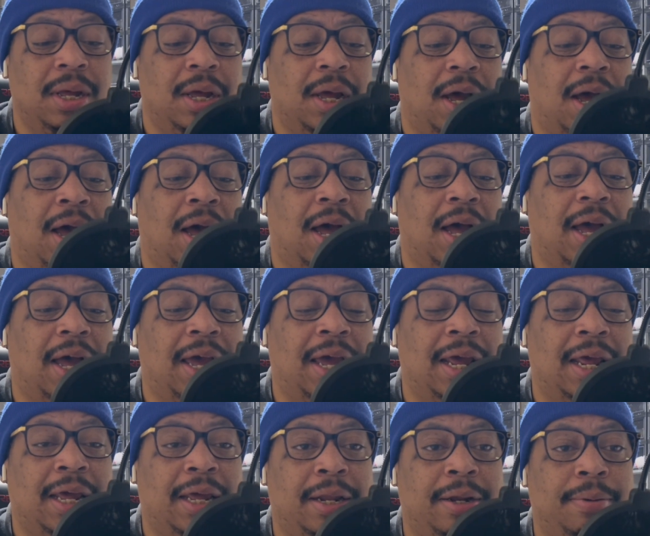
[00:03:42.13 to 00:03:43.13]

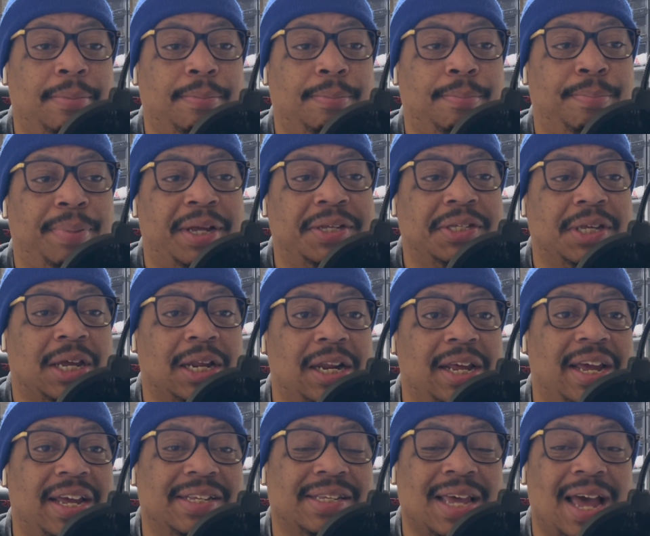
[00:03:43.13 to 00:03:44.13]
and basically
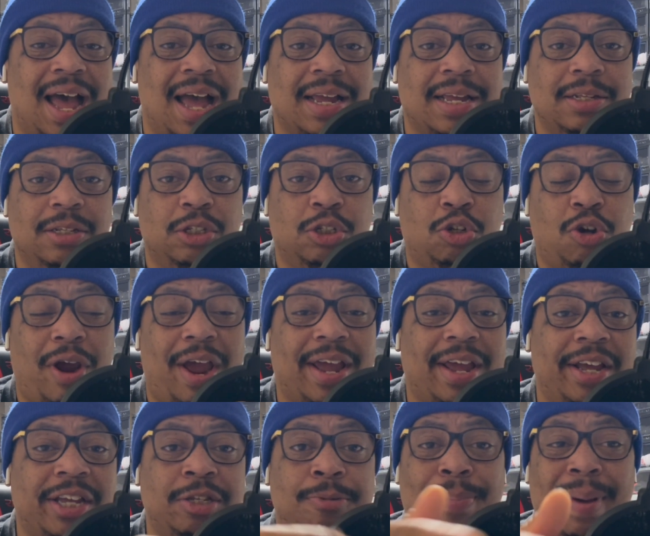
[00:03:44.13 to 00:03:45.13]
his contract
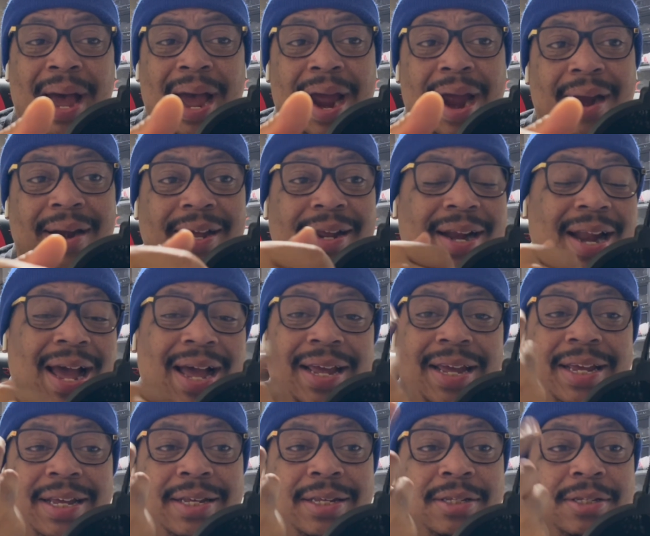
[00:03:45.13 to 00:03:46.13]
expired, and now
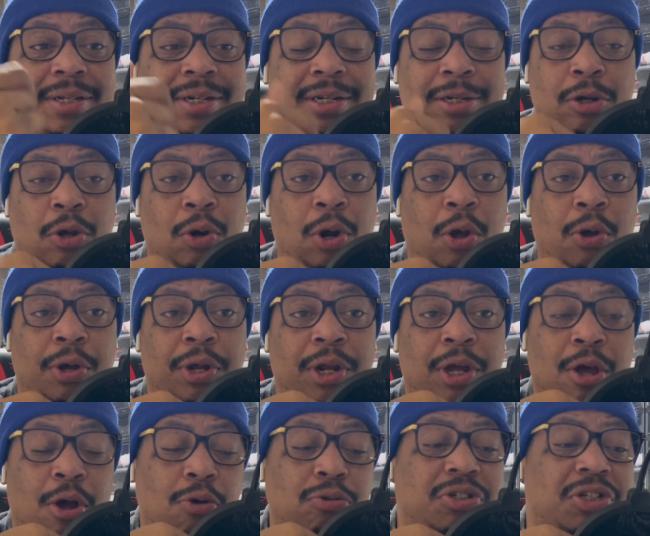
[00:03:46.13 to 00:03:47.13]
he's no longer the
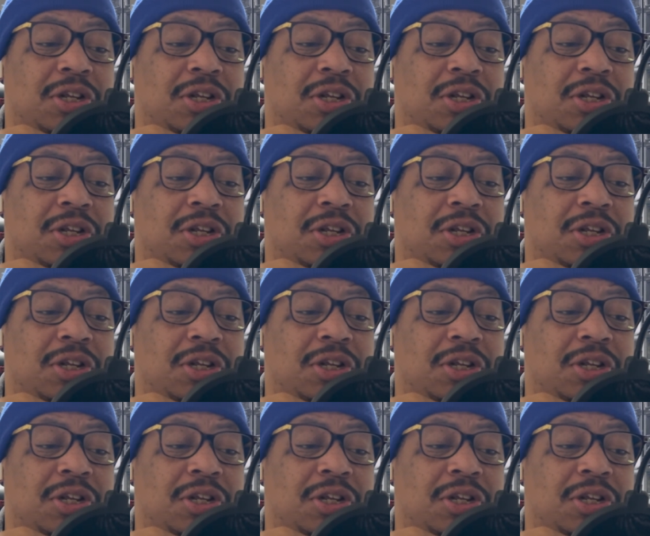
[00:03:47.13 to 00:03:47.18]
coach.